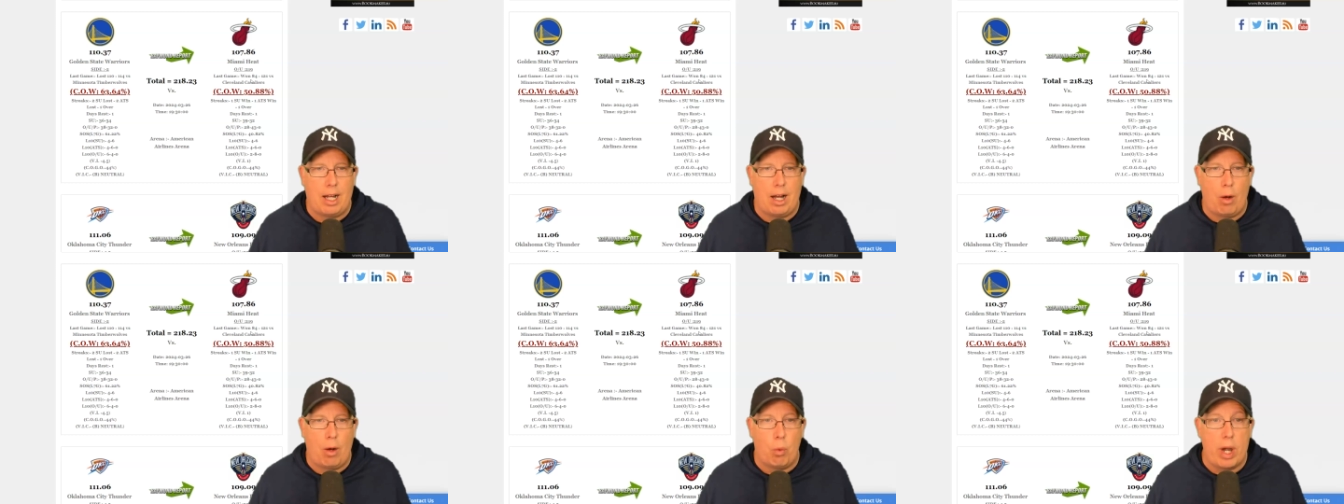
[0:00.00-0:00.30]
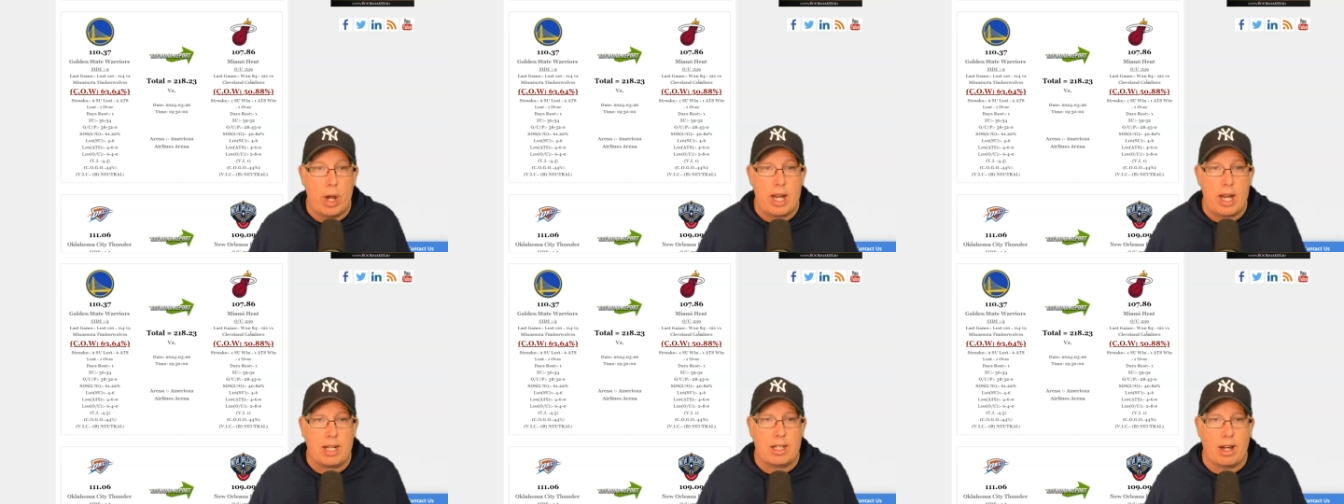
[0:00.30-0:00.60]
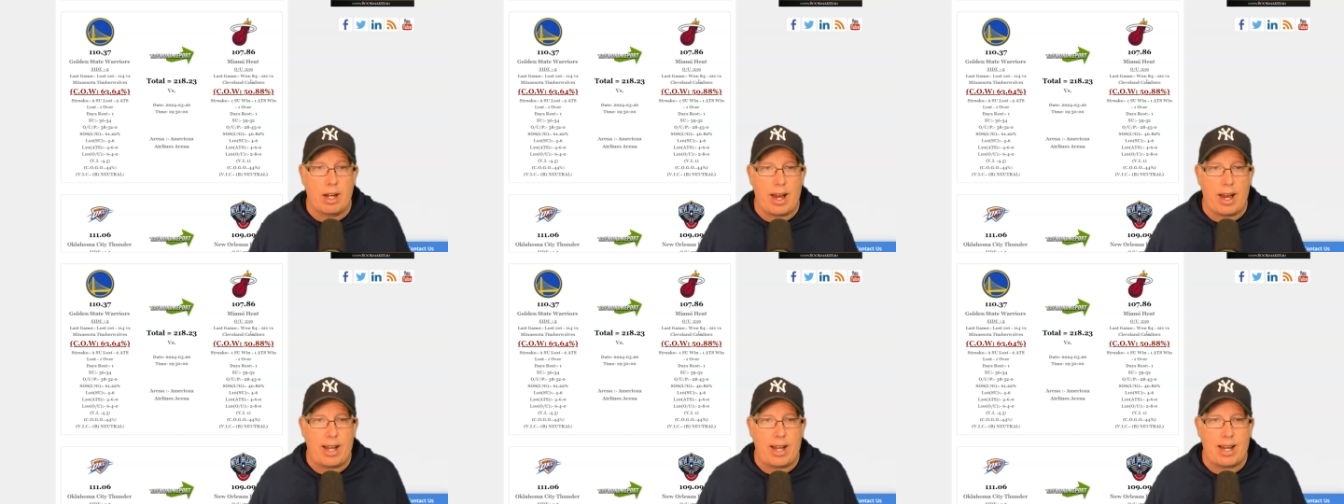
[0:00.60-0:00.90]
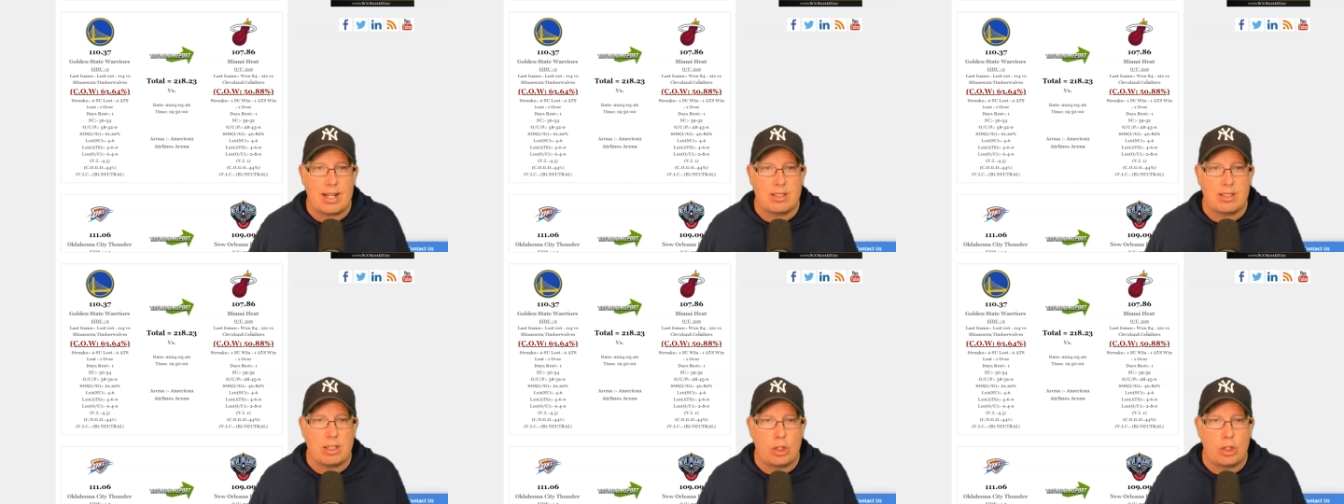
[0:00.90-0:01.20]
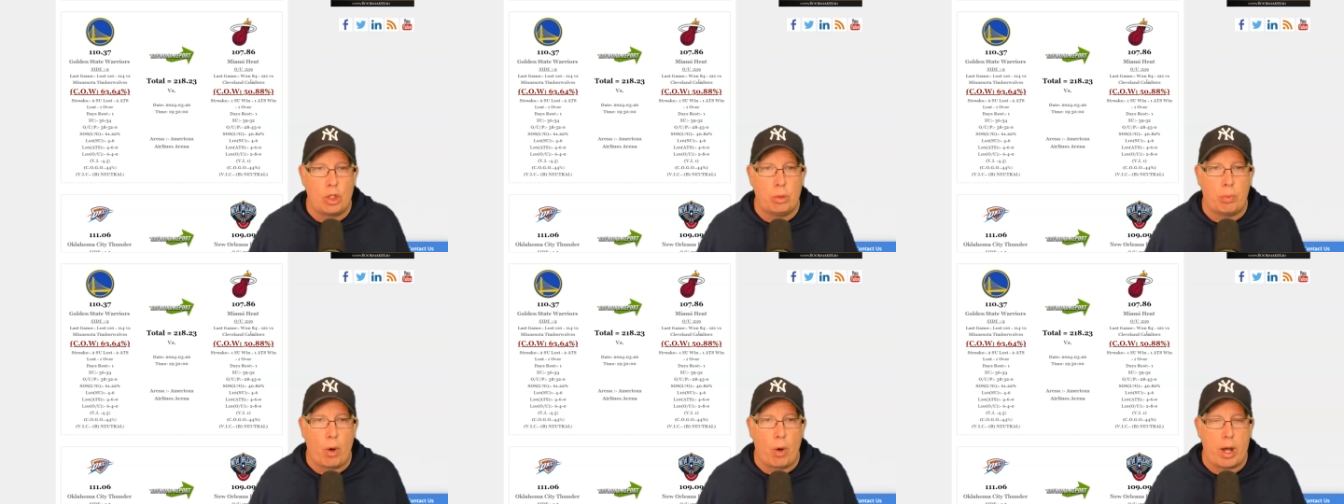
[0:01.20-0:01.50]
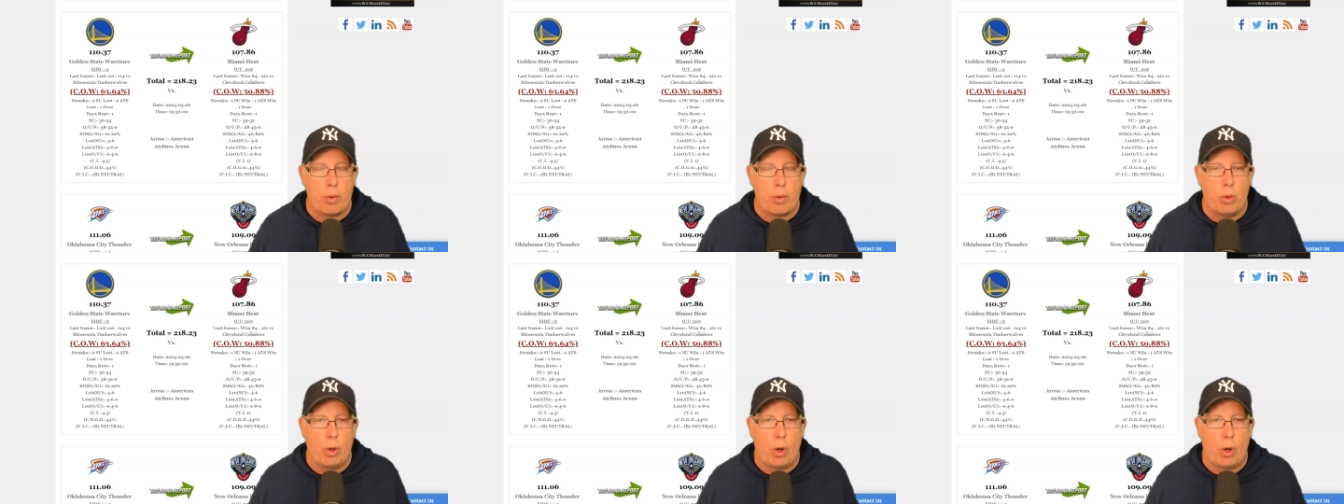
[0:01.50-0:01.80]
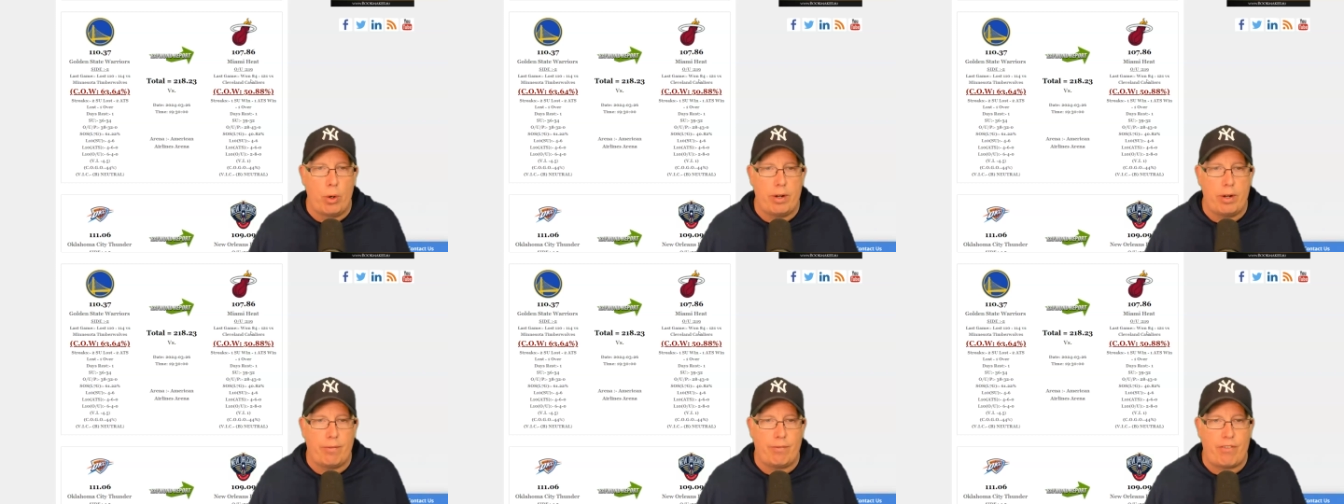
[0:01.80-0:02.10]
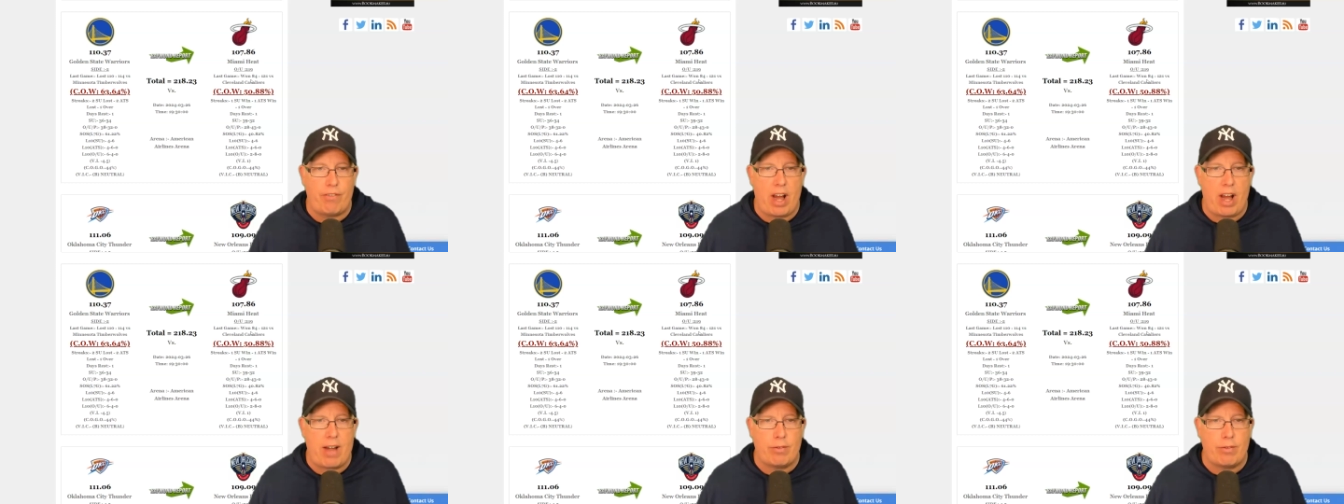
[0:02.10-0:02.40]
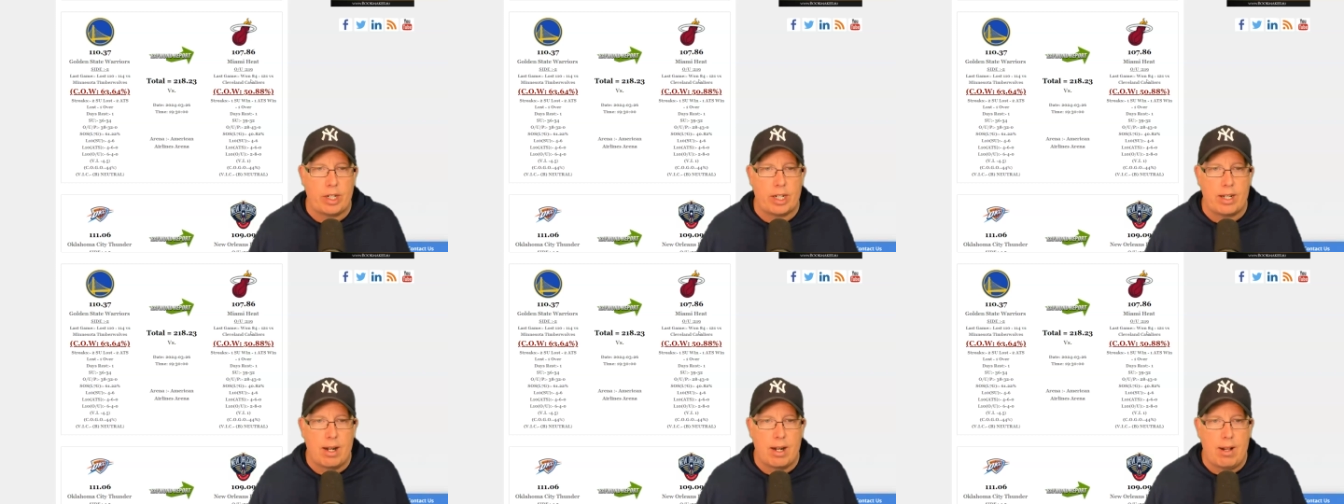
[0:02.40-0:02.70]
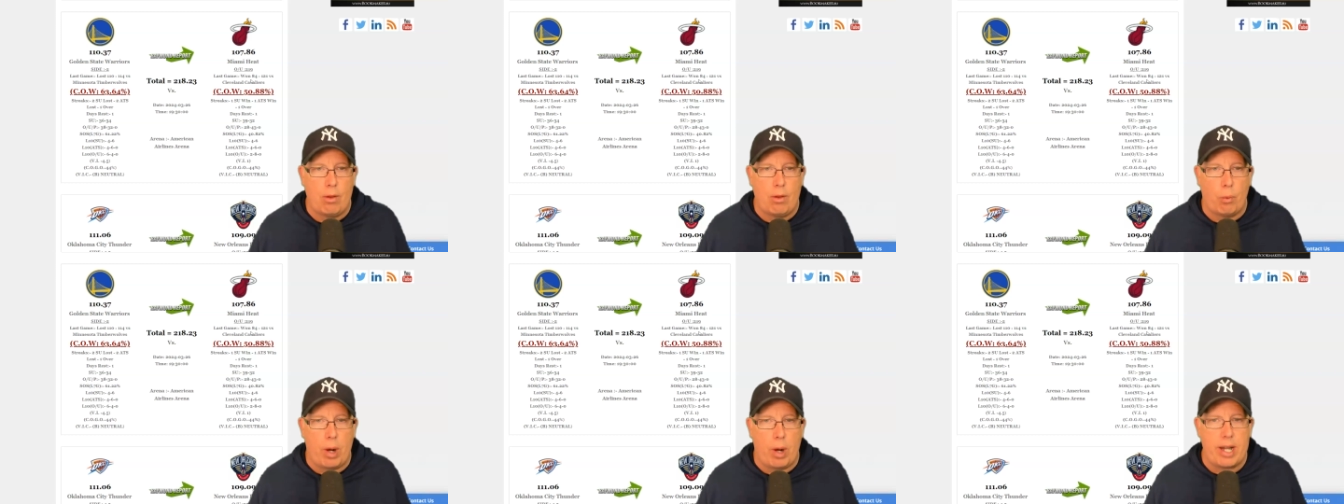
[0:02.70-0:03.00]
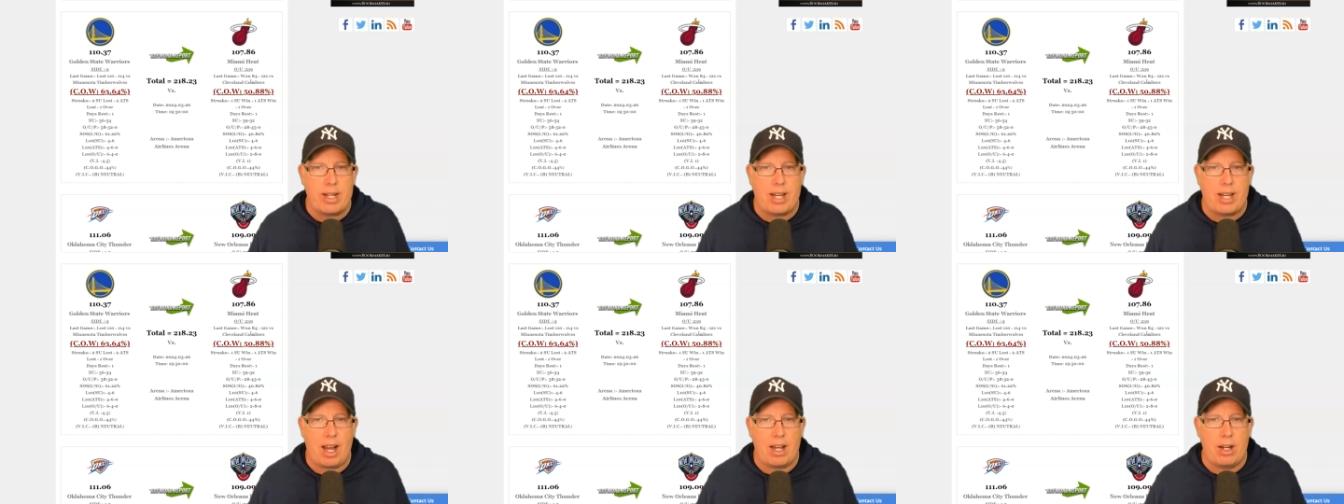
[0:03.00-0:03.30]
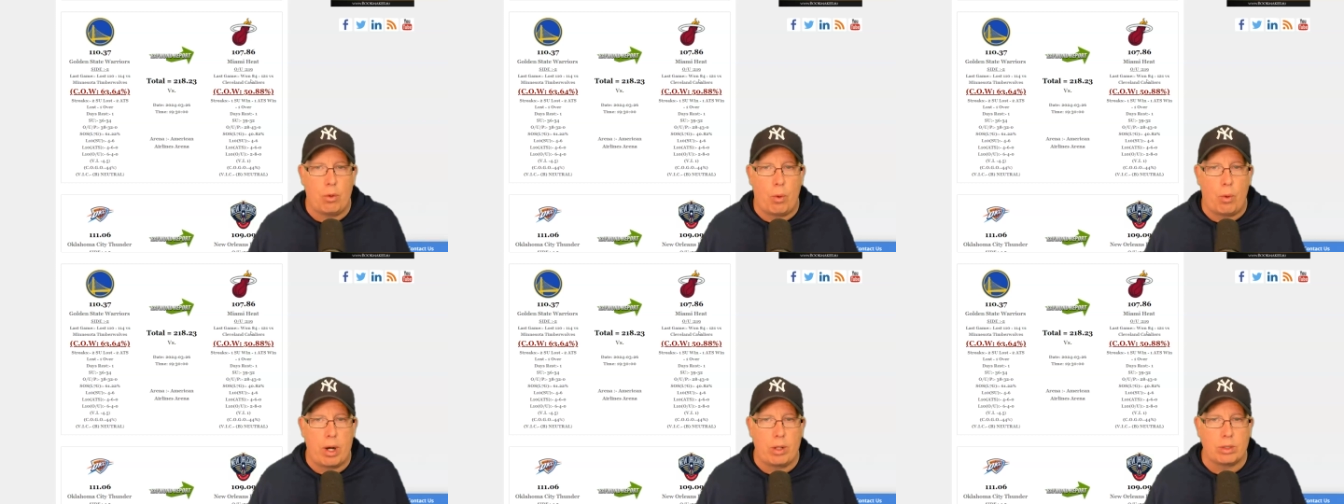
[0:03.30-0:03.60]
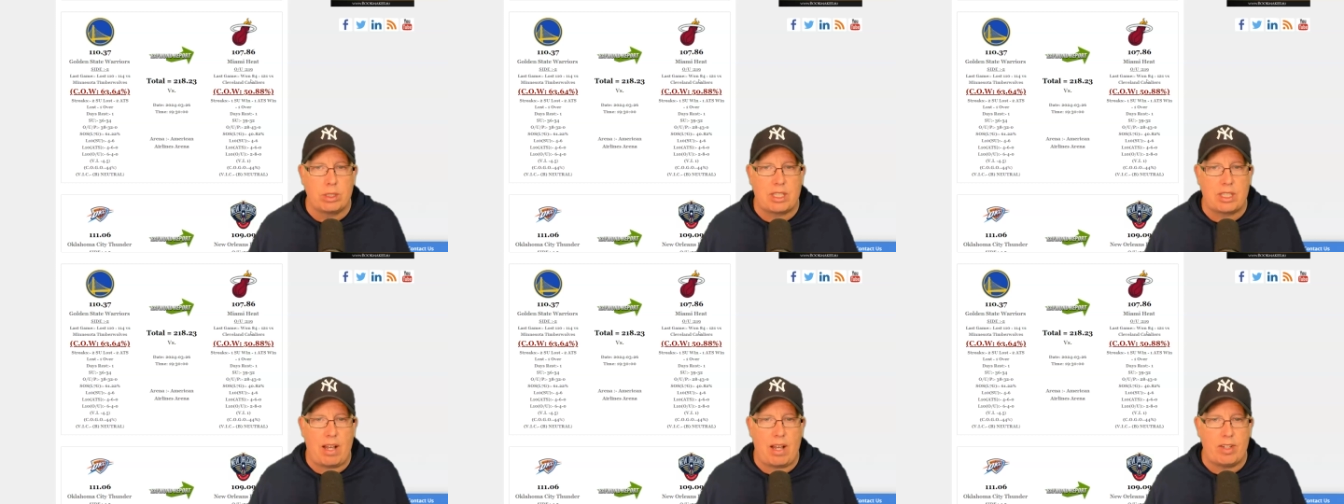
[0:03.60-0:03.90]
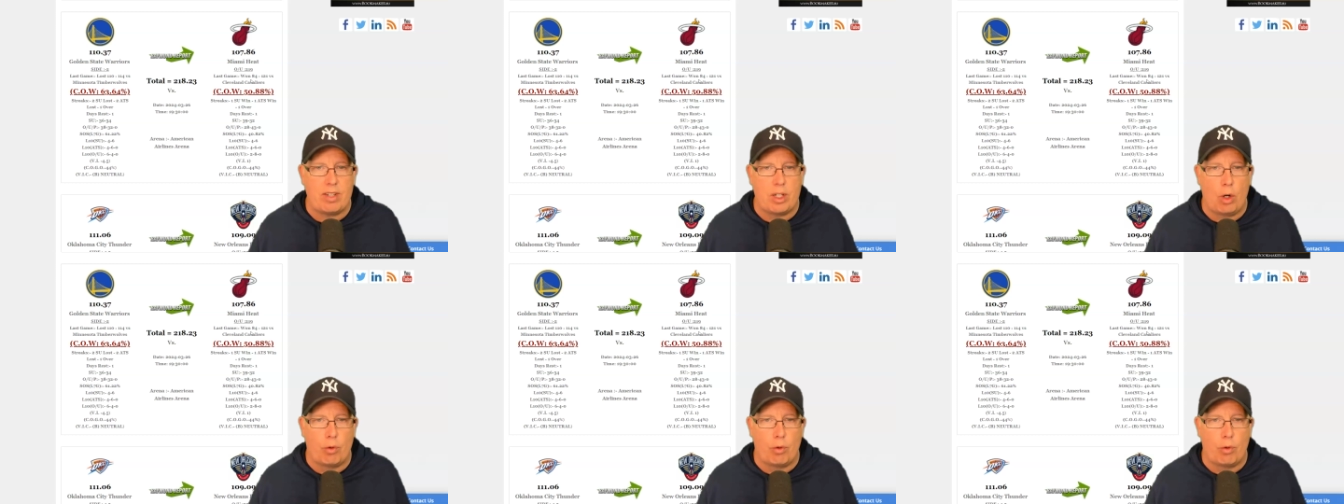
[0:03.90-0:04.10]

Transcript: winning tonight as a two-point road favorite, 110 to 107.